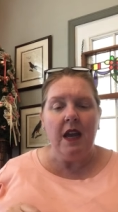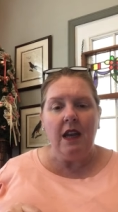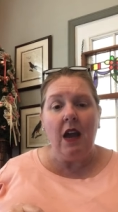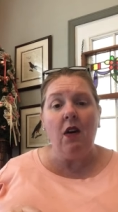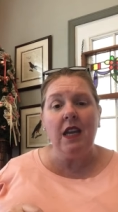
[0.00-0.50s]

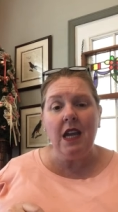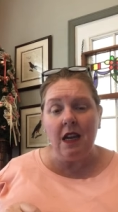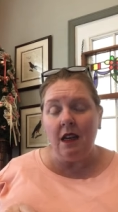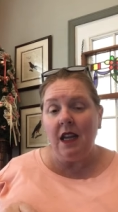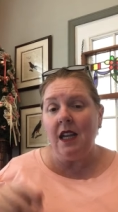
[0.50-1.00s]
Now,
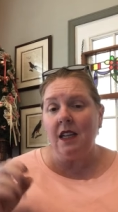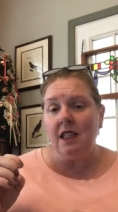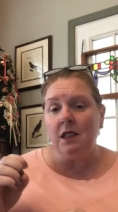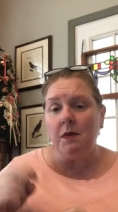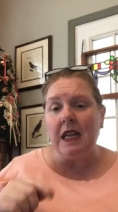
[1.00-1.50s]
again, it
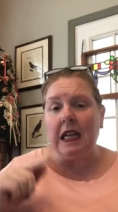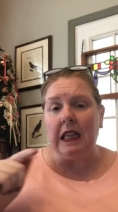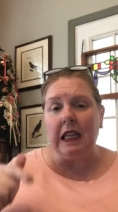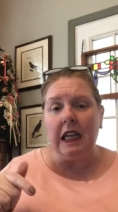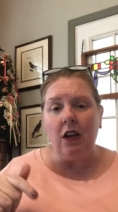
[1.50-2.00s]
needs to be
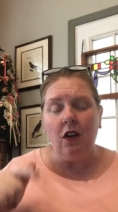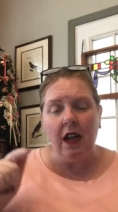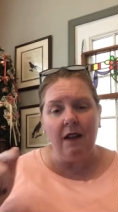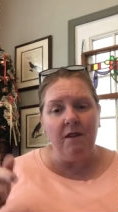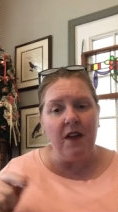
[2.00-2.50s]
clear
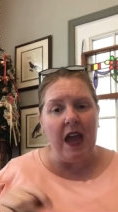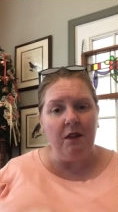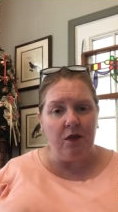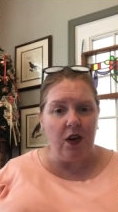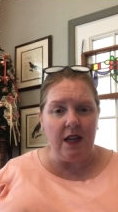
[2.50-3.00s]
and
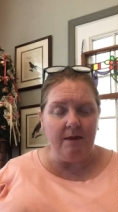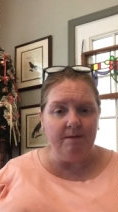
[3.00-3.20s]
fat-free.